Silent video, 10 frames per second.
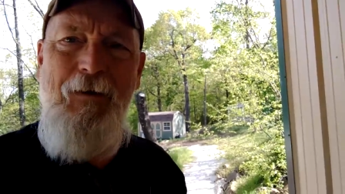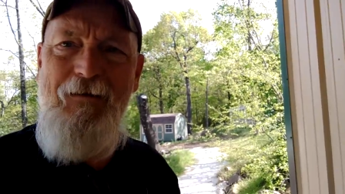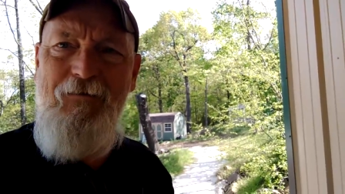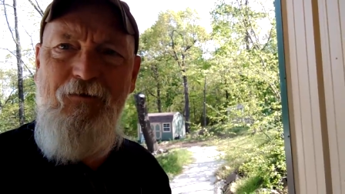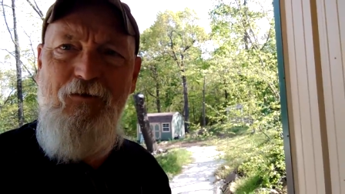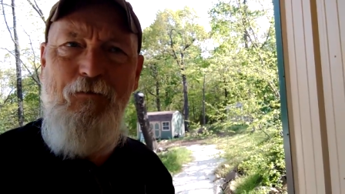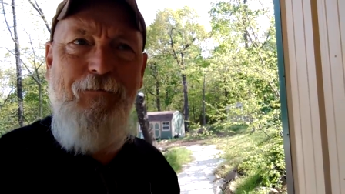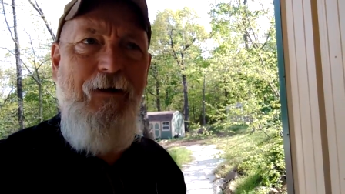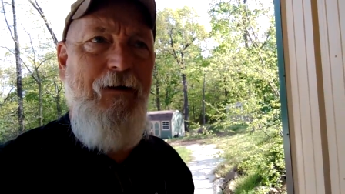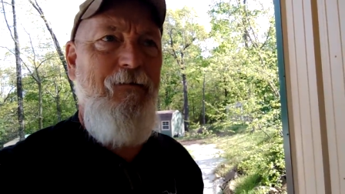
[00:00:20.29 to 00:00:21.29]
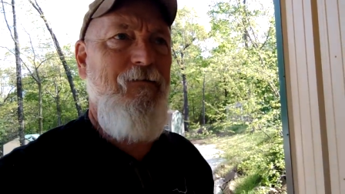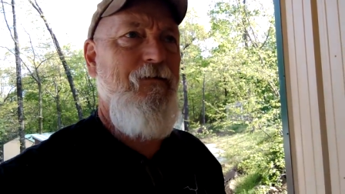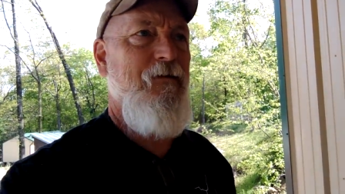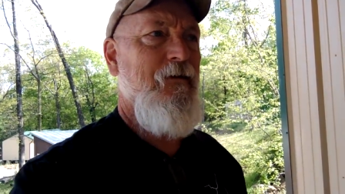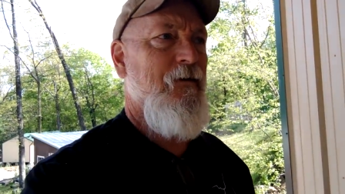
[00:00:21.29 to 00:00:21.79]
Pastor Joe
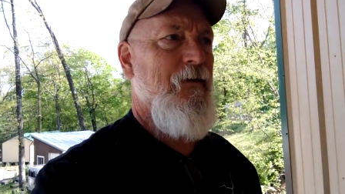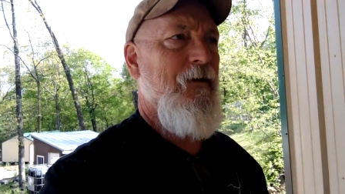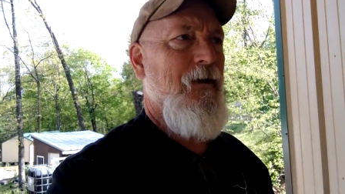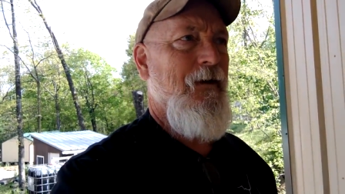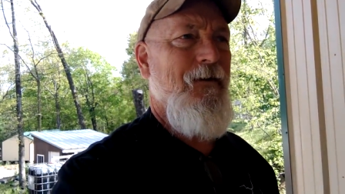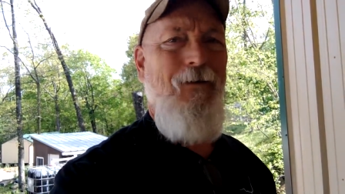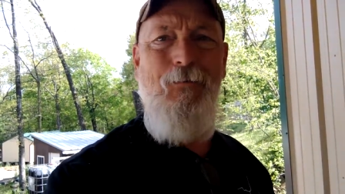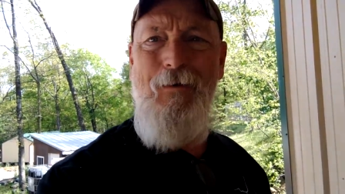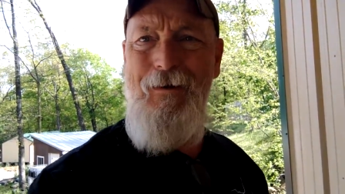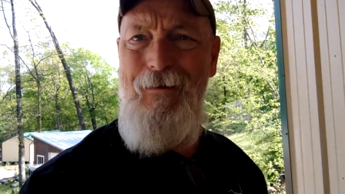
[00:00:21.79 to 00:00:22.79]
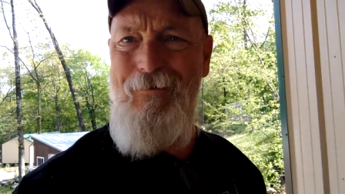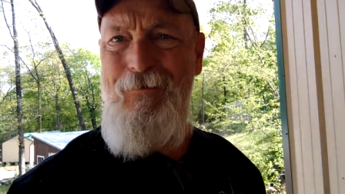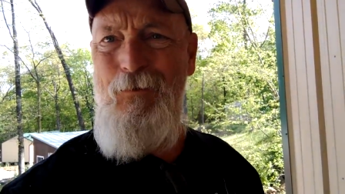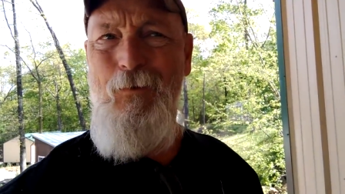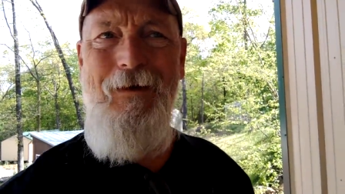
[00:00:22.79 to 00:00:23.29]
Fox. And you know what? It's
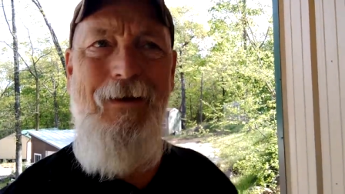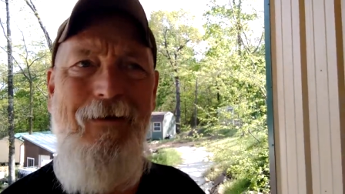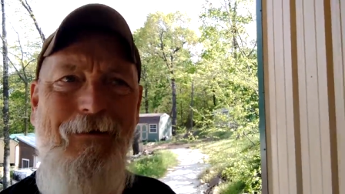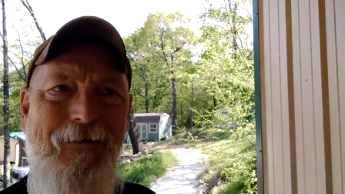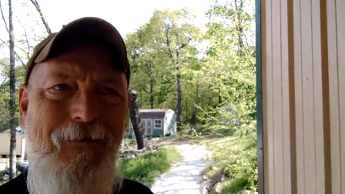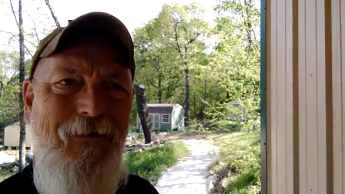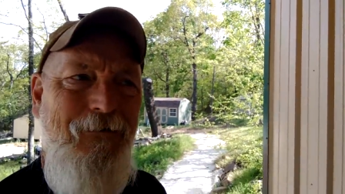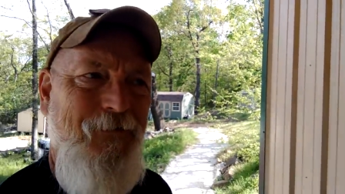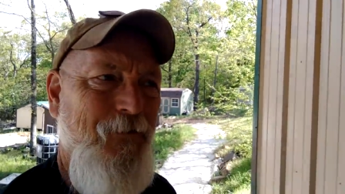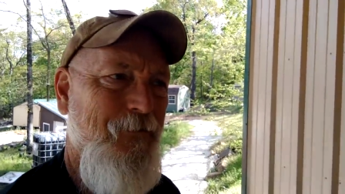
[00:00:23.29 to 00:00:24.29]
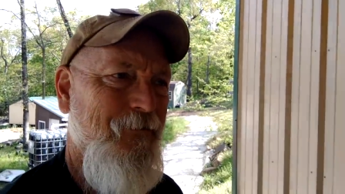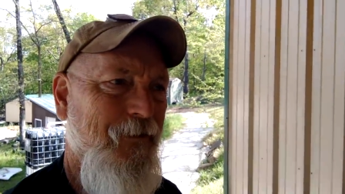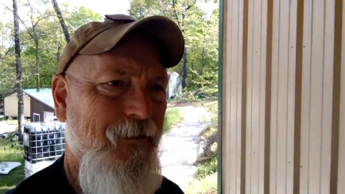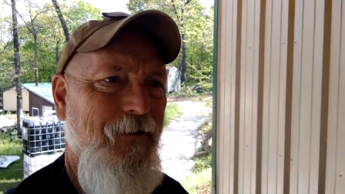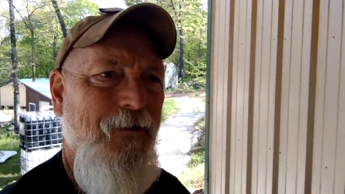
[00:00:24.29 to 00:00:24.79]
too windy out here. Let's go
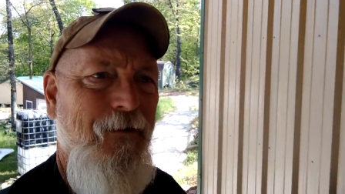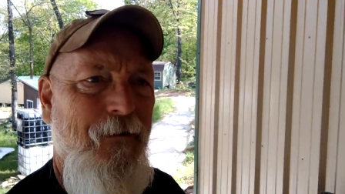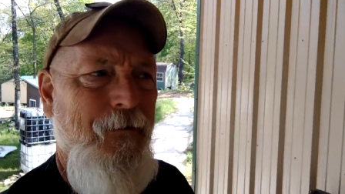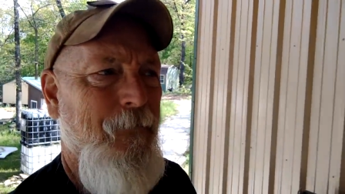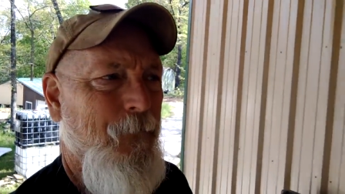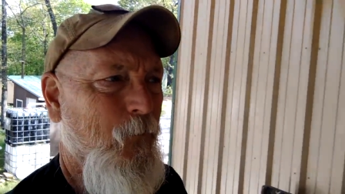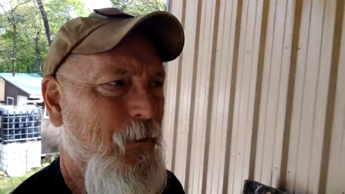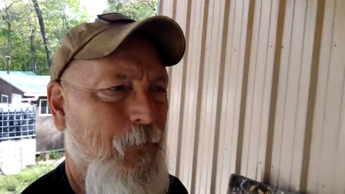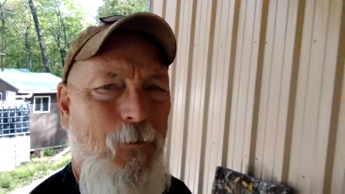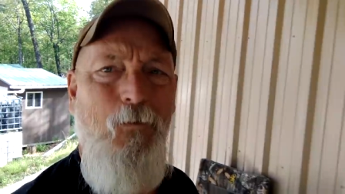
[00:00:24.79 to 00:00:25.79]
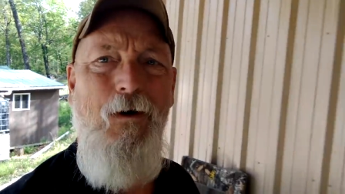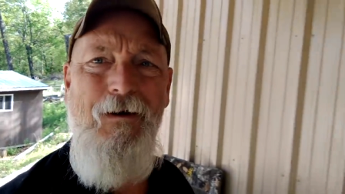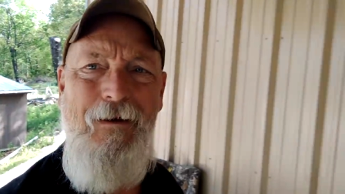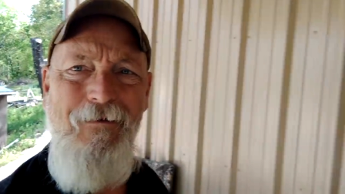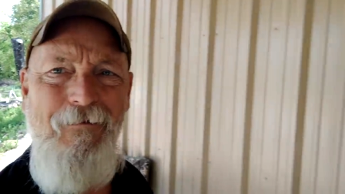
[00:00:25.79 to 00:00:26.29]
inside while we're
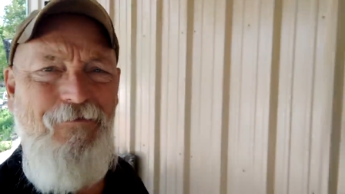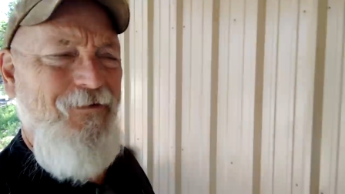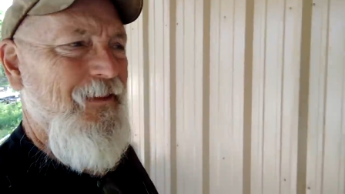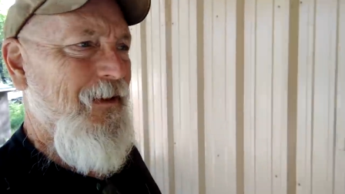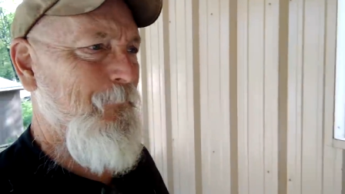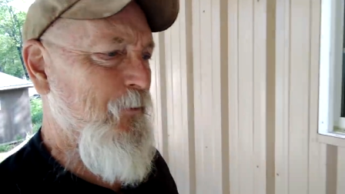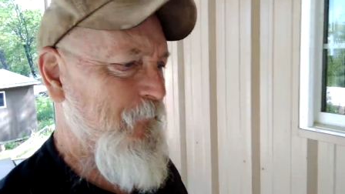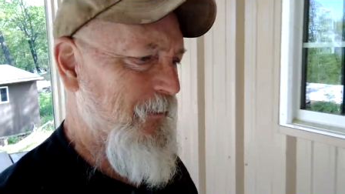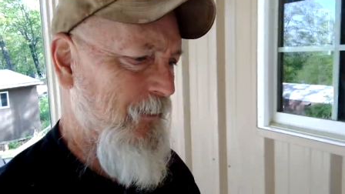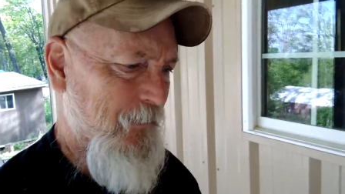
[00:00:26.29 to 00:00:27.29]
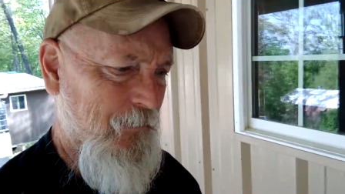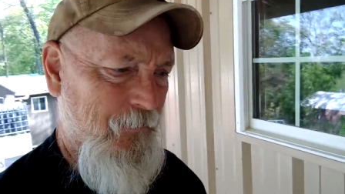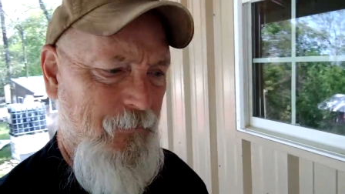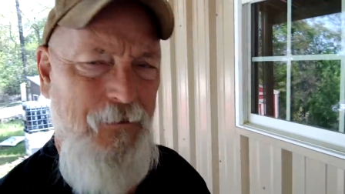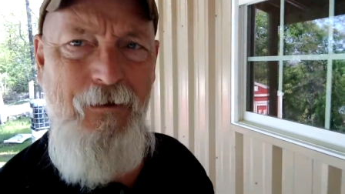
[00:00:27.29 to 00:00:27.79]
walking. You ever see that movie?
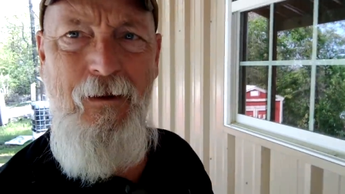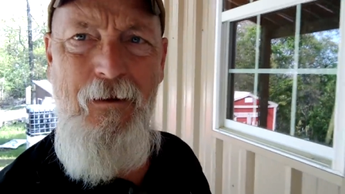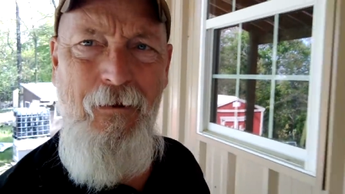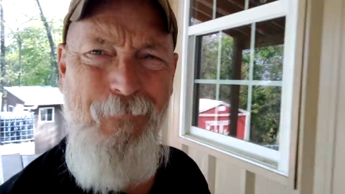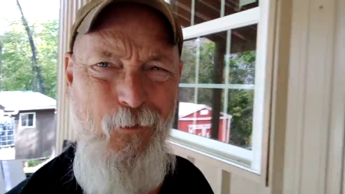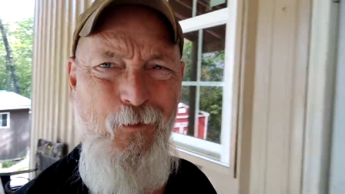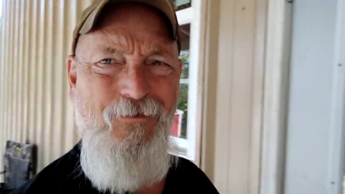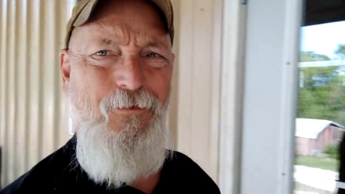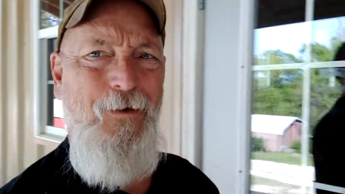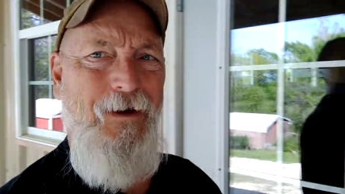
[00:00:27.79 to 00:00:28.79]
Of course you